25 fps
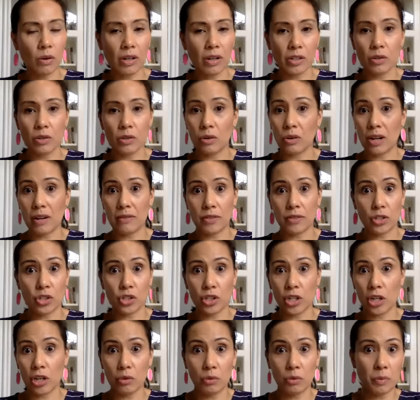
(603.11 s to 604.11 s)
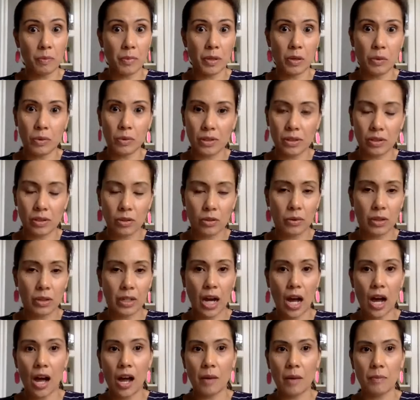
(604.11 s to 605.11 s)
You don't have to share with me what's going
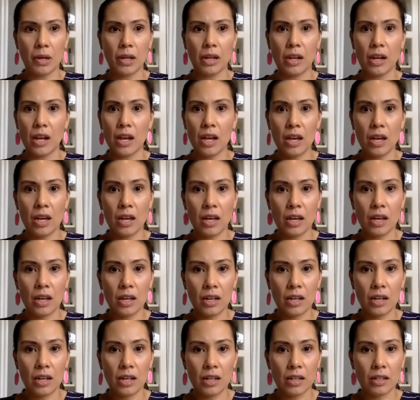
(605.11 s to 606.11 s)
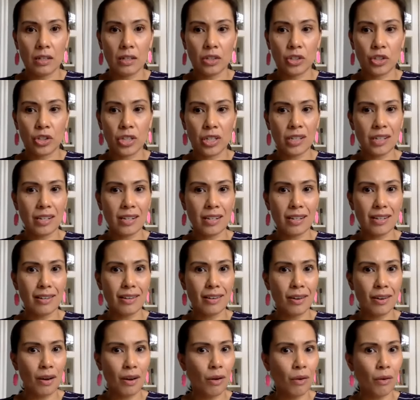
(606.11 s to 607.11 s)
on, but she didn't
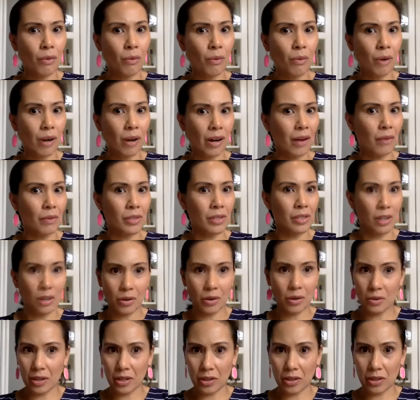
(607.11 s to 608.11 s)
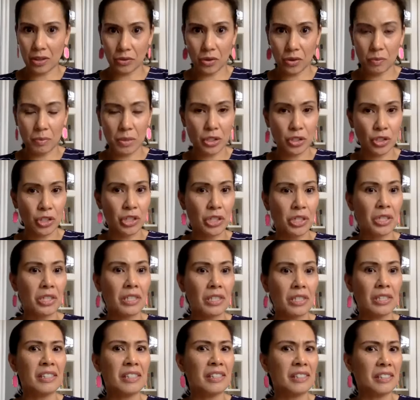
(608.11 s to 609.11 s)
know what I was going through, but she could
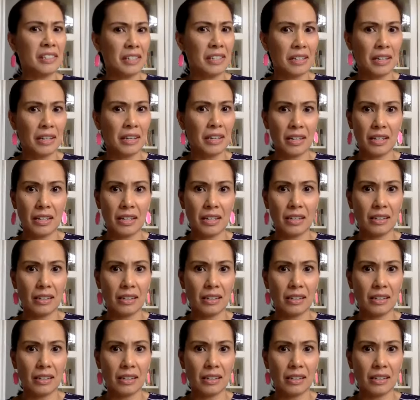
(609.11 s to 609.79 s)
see it.